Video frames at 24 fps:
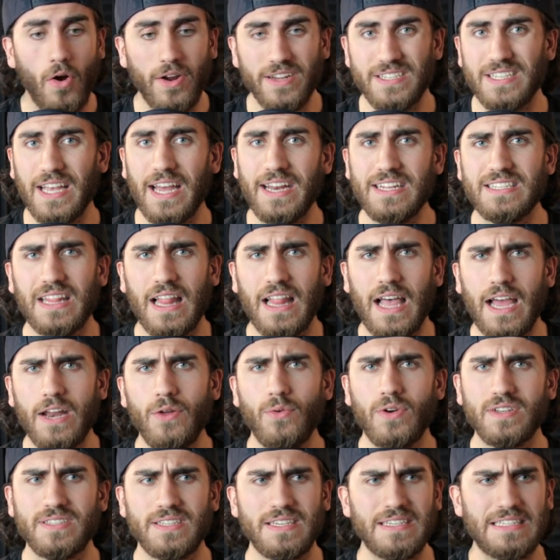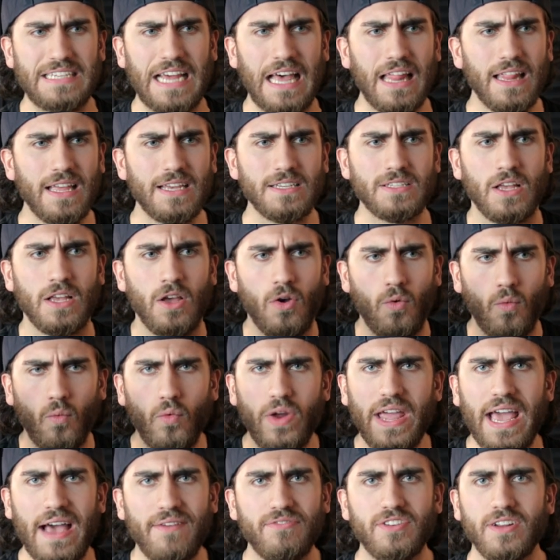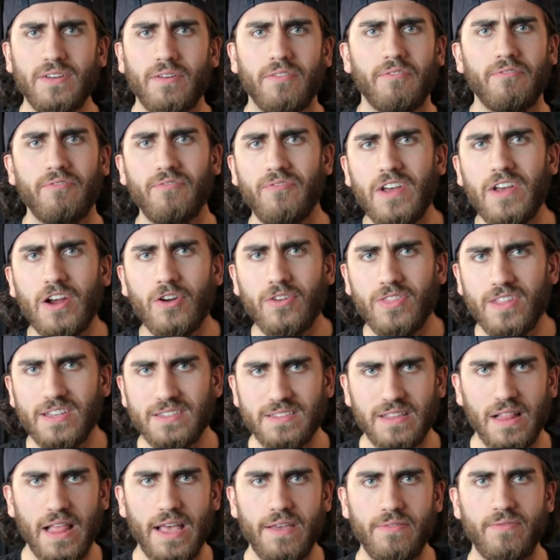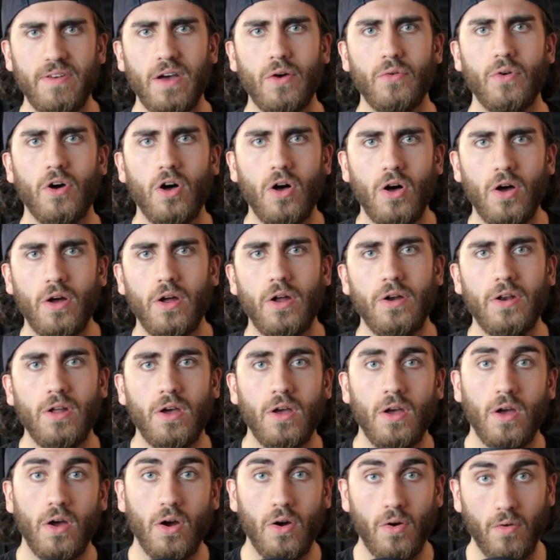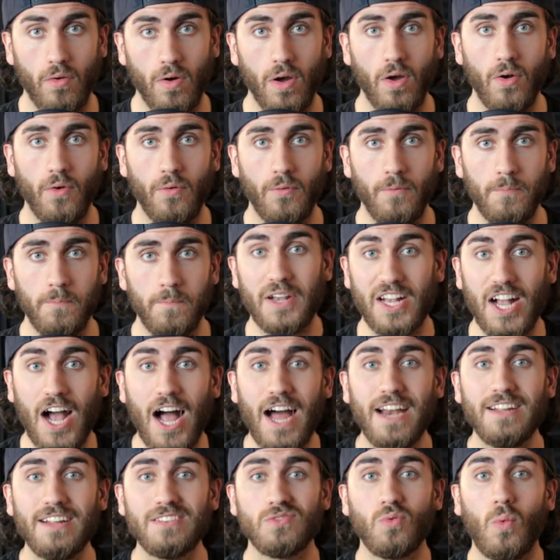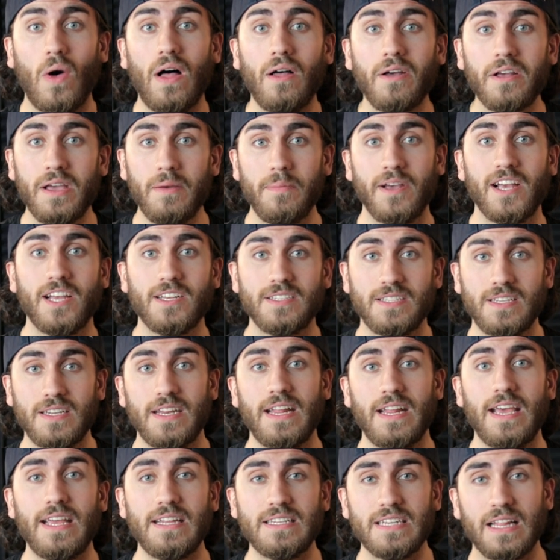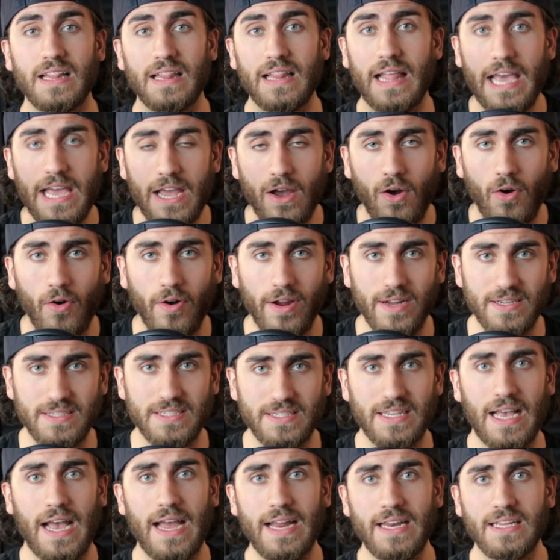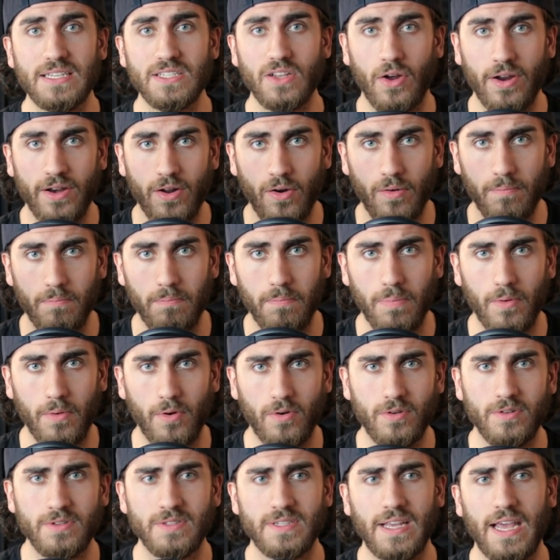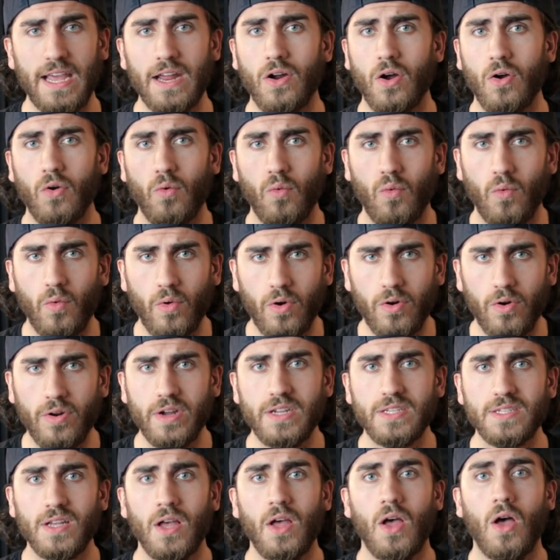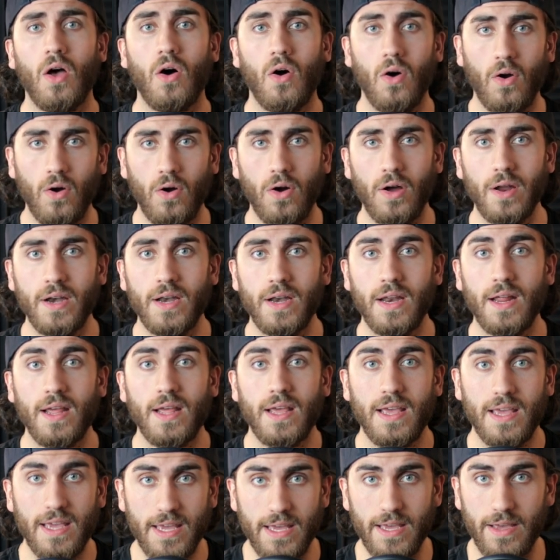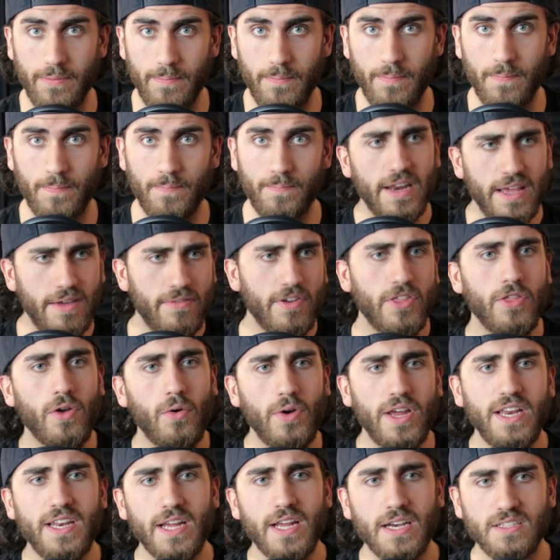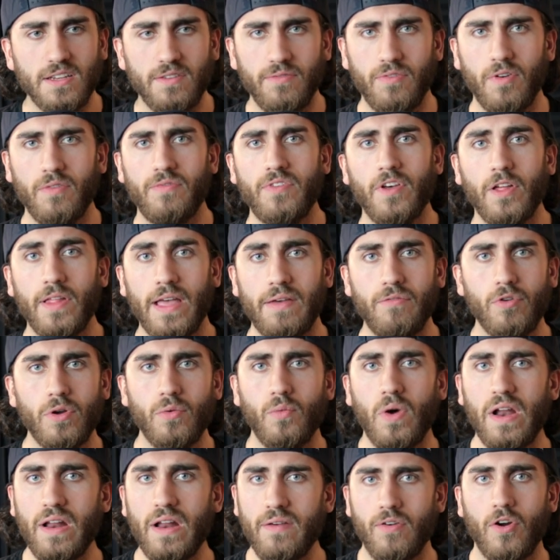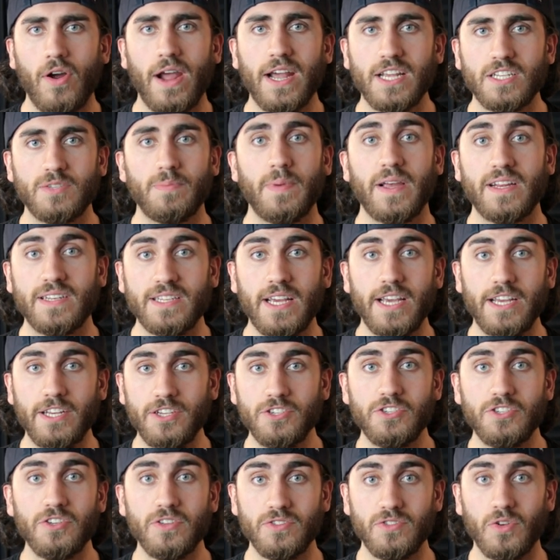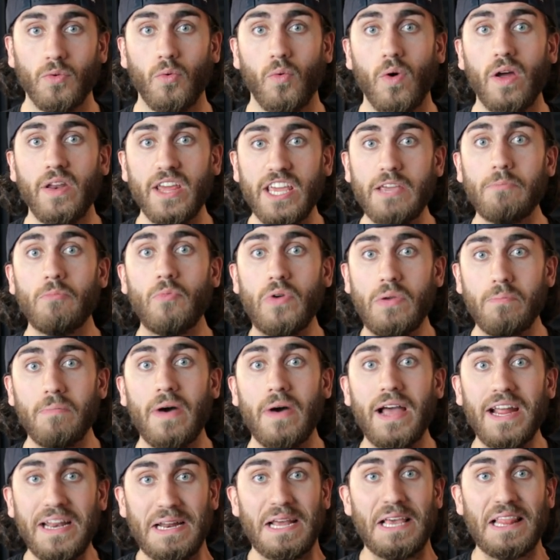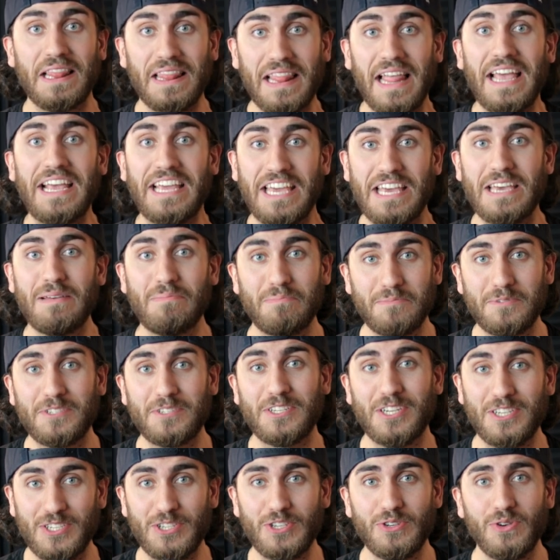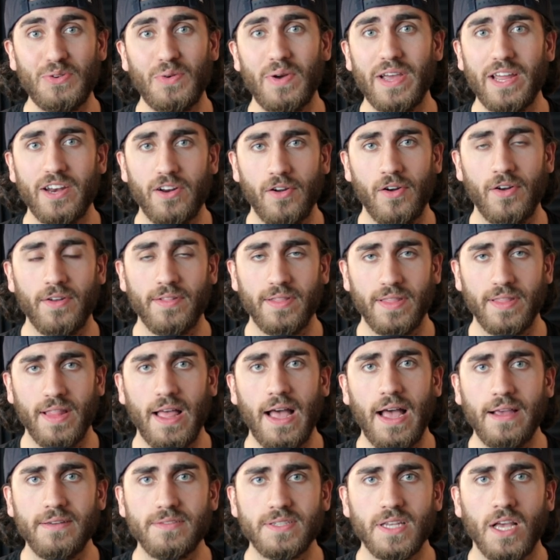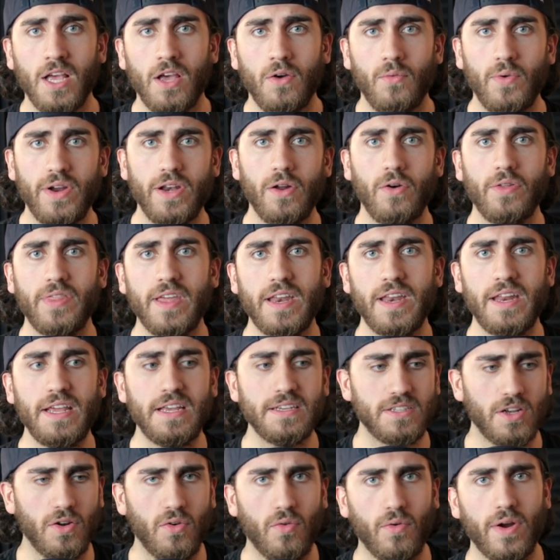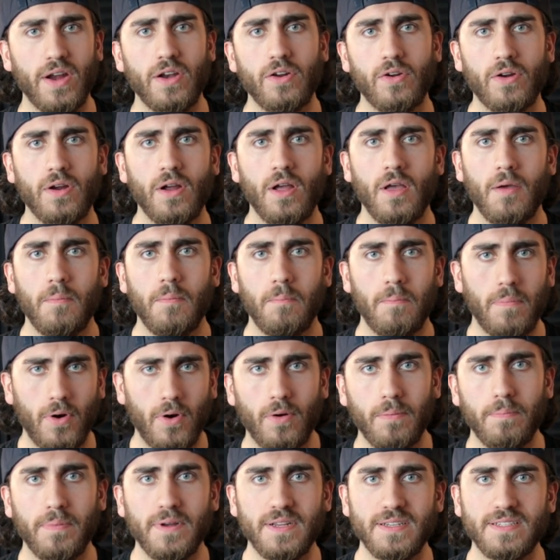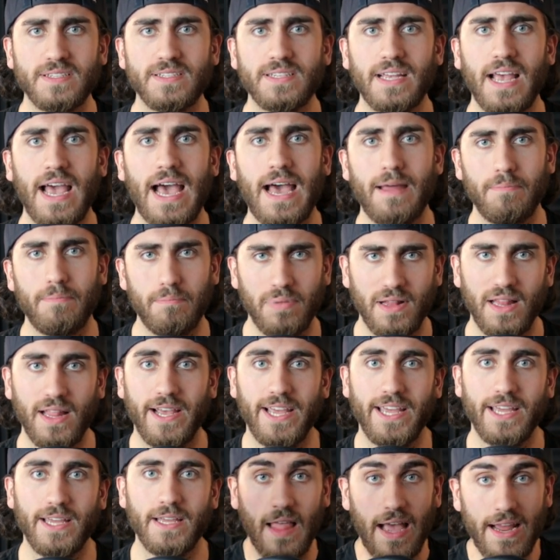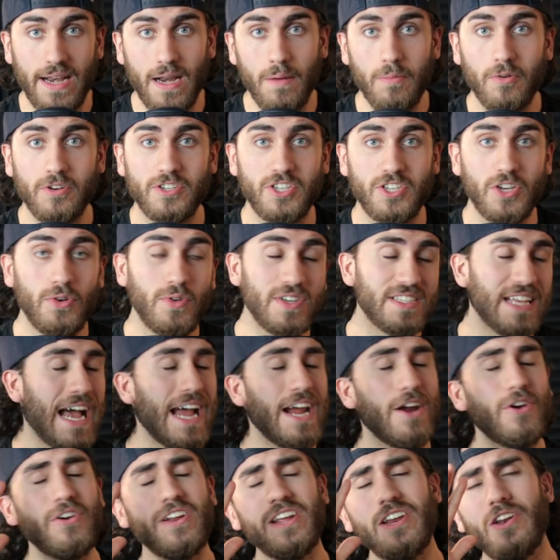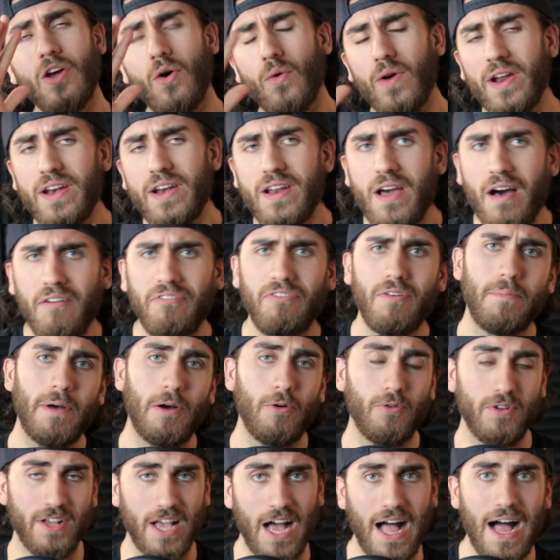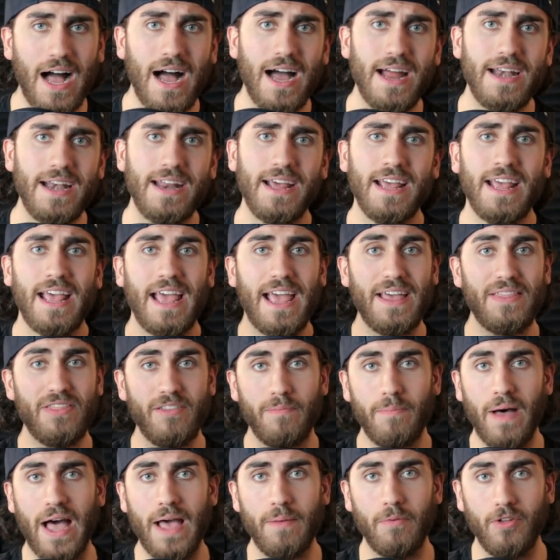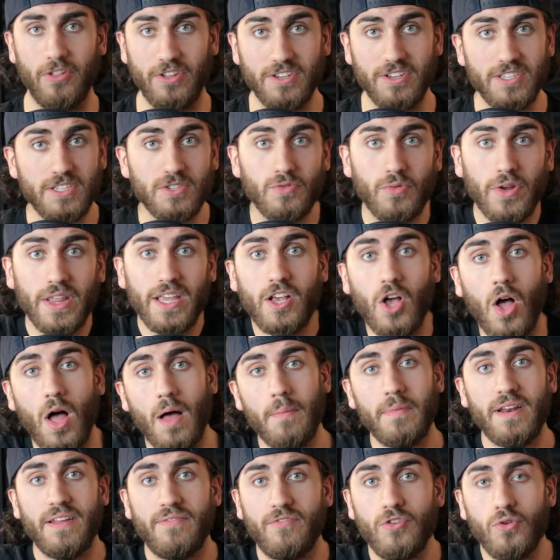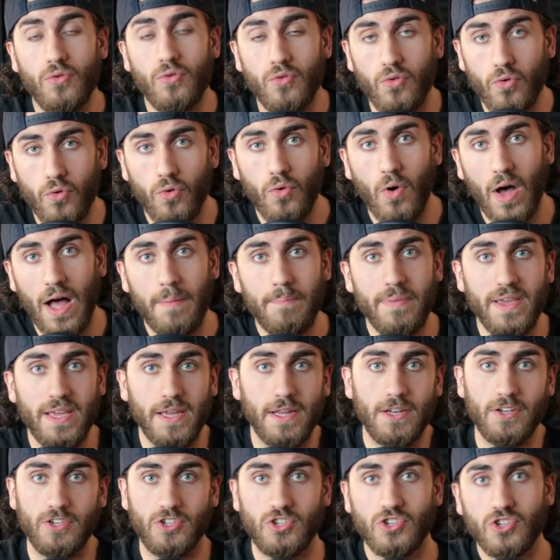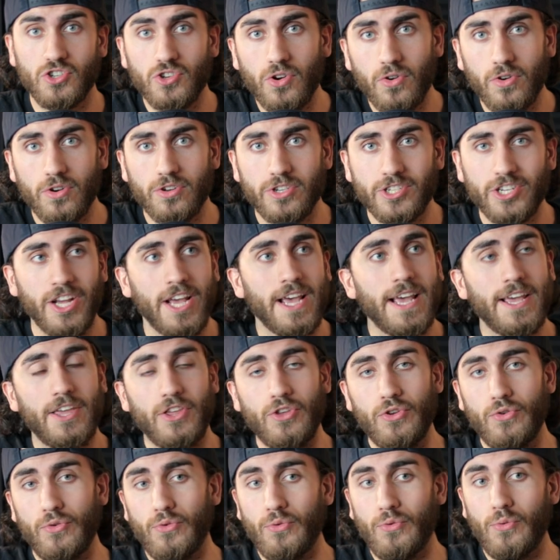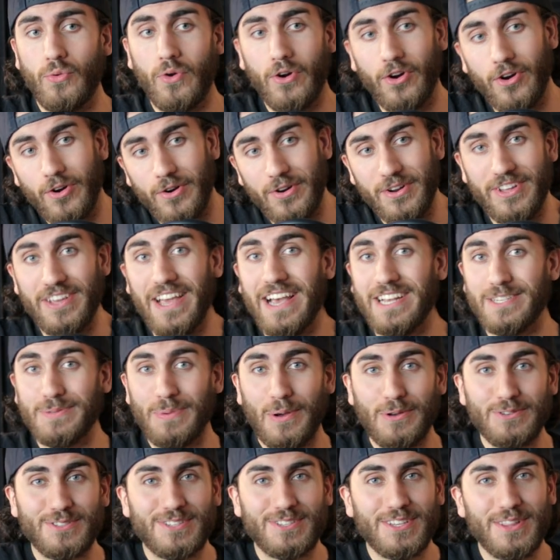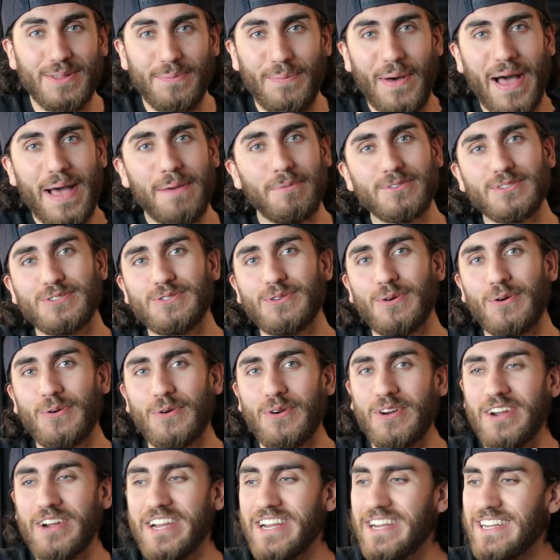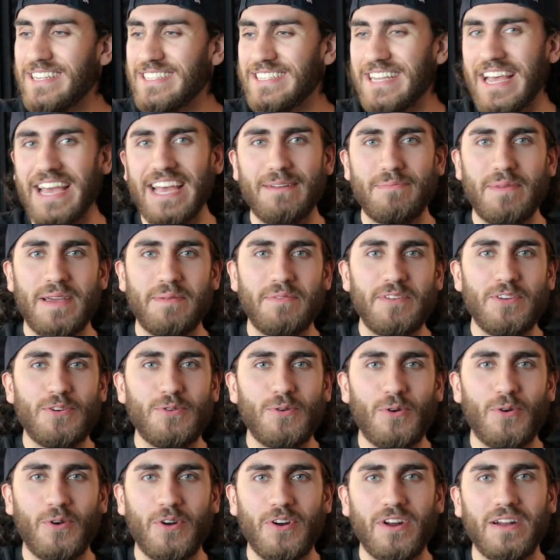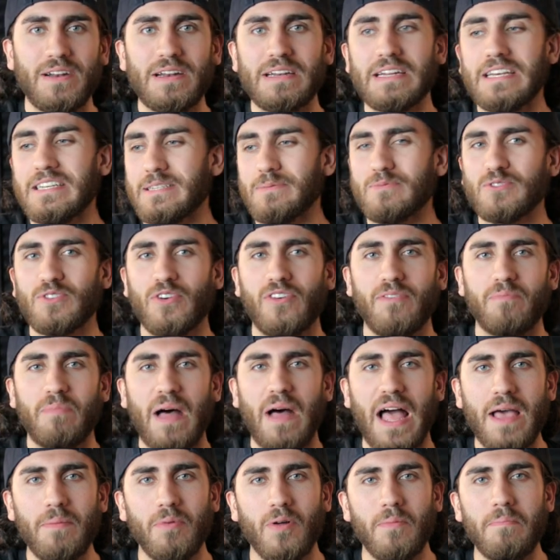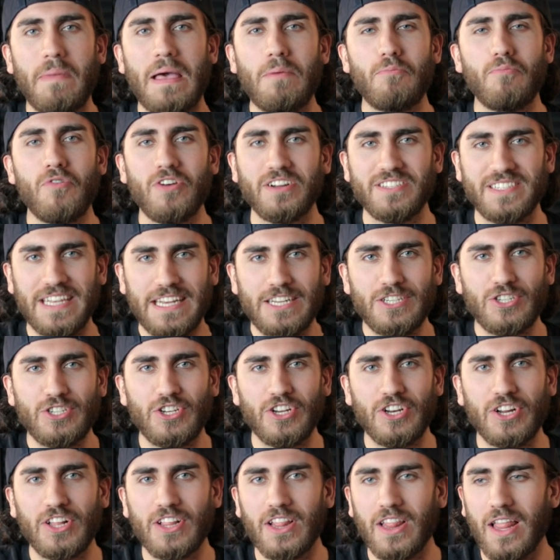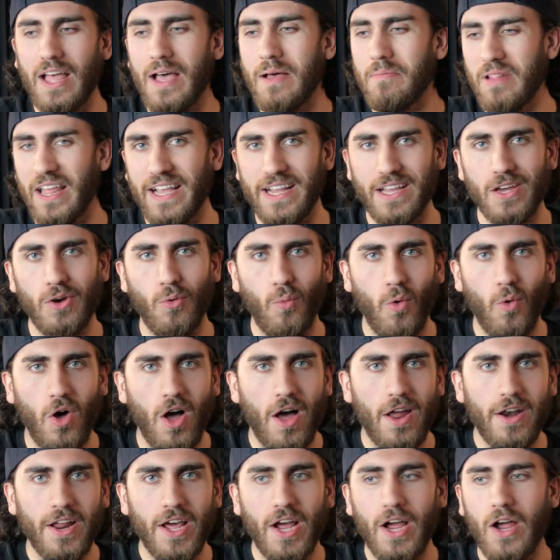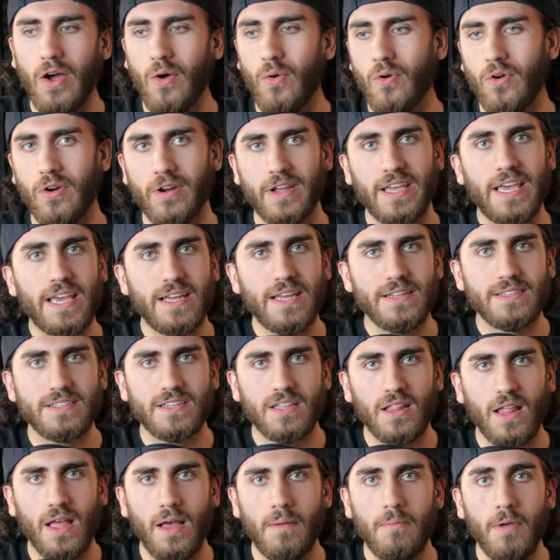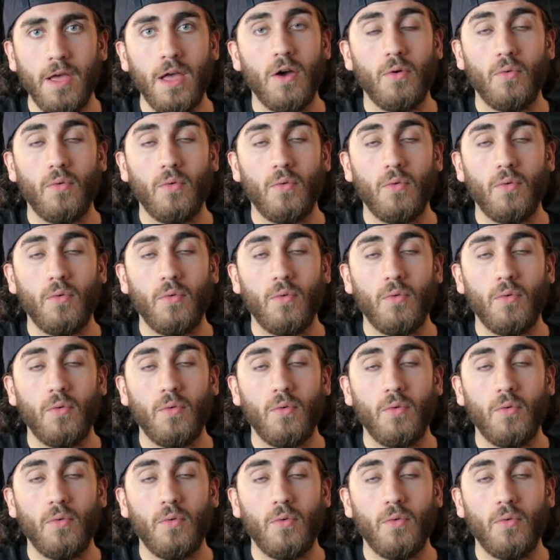Our anxieties lie to us and tell us we have to figure this life out on our own. But God is welcoming us today to lay our anxieties and our burdens and our worries on Him. That even though He doesn't fulfill every one of our expectations or what he, we might like Him to do in our lives, we know that He has a greater purpose at play. Lie number two is, I already know enough about God and the Bible. This is really common if you grew up in church, you were exposed to the Bible stories, and maybe you were in some sort of Bible memorization club like Awana or a kids club,